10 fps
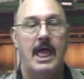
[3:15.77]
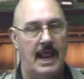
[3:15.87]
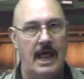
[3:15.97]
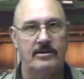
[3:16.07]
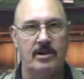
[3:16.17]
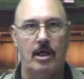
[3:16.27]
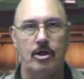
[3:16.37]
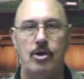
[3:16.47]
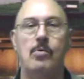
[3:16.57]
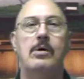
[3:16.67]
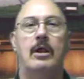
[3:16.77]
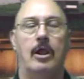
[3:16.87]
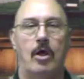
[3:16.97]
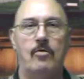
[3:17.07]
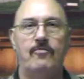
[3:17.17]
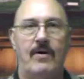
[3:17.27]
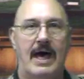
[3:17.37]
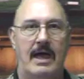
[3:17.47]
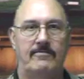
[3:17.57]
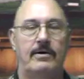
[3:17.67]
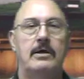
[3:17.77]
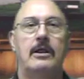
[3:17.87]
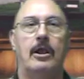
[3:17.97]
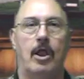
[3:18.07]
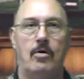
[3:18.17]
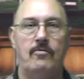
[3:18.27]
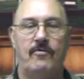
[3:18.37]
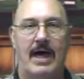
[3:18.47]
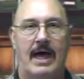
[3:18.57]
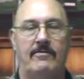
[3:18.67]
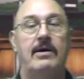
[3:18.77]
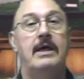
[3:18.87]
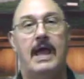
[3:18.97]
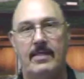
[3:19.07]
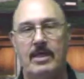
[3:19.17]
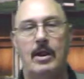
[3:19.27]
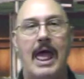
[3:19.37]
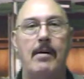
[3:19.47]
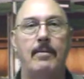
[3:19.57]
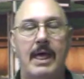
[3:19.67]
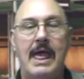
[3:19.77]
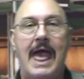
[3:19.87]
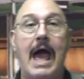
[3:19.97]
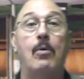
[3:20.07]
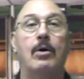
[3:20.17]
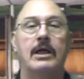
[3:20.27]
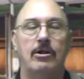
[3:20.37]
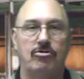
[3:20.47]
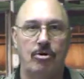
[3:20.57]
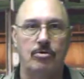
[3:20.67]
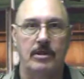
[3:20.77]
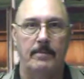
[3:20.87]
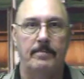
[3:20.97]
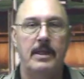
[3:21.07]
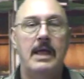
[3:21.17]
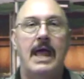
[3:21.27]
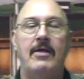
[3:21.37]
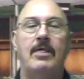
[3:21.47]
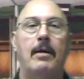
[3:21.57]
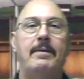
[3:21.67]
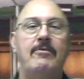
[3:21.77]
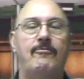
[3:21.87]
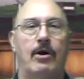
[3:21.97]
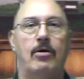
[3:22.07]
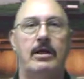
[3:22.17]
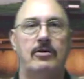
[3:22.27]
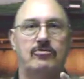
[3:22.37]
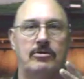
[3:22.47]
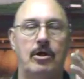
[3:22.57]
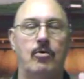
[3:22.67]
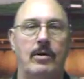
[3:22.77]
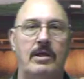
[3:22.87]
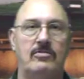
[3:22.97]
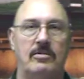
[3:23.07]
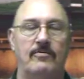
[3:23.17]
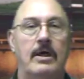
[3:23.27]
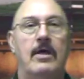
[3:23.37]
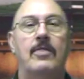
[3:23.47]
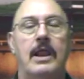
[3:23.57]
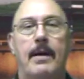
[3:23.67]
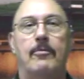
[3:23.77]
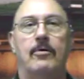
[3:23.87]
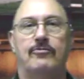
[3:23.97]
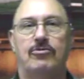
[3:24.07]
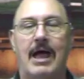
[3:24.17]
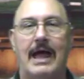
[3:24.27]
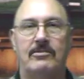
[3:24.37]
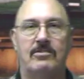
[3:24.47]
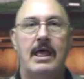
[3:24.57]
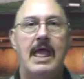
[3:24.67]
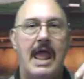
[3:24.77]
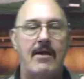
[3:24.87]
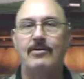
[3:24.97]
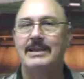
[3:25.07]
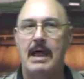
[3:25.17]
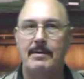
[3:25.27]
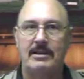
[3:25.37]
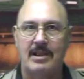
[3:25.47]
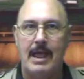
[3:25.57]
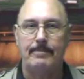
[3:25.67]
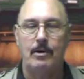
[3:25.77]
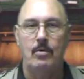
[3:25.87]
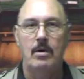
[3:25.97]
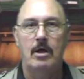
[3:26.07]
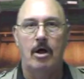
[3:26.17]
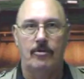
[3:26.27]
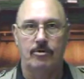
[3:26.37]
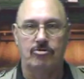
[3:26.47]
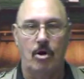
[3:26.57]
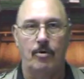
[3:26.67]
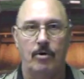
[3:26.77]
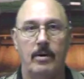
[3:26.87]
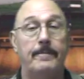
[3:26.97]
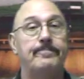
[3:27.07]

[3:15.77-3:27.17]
And I'll tell you, load 5, and then how we're going to shoot them. And there'll be various degrees of the number of shots every time I tap you on the shoulder.